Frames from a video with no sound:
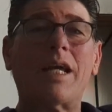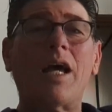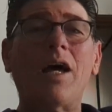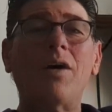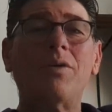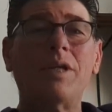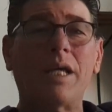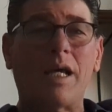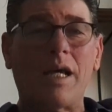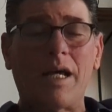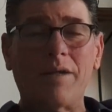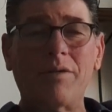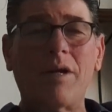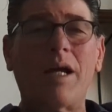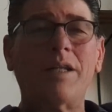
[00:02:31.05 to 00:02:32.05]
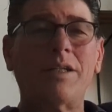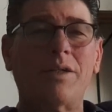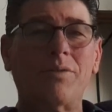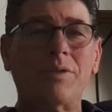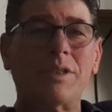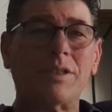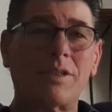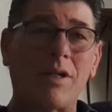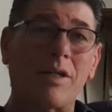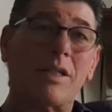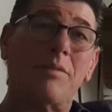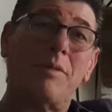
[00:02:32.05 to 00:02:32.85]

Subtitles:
oh yeah, I know what he's talking